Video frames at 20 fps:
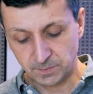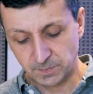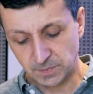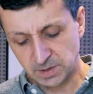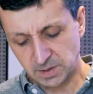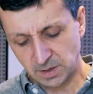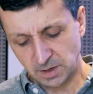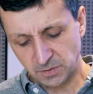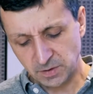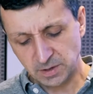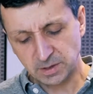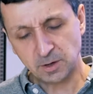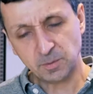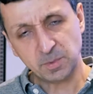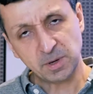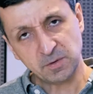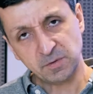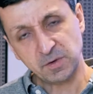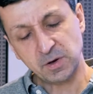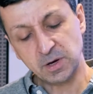I think there'll
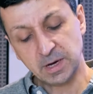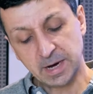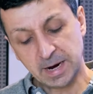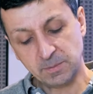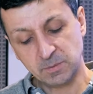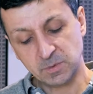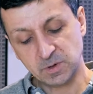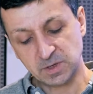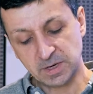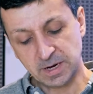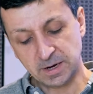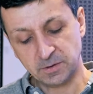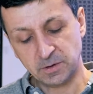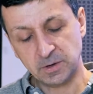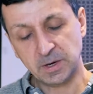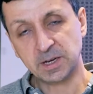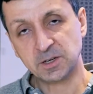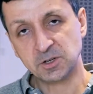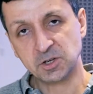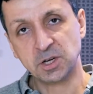be a few cameras now. The
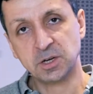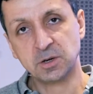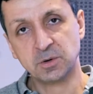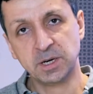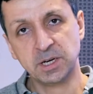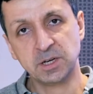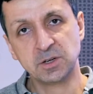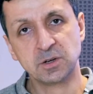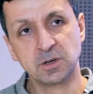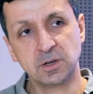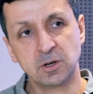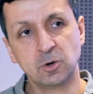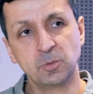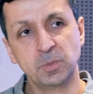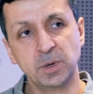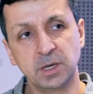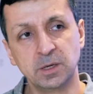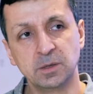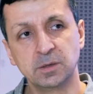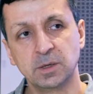next generation, they'll
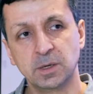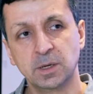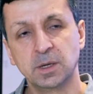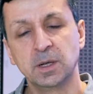be a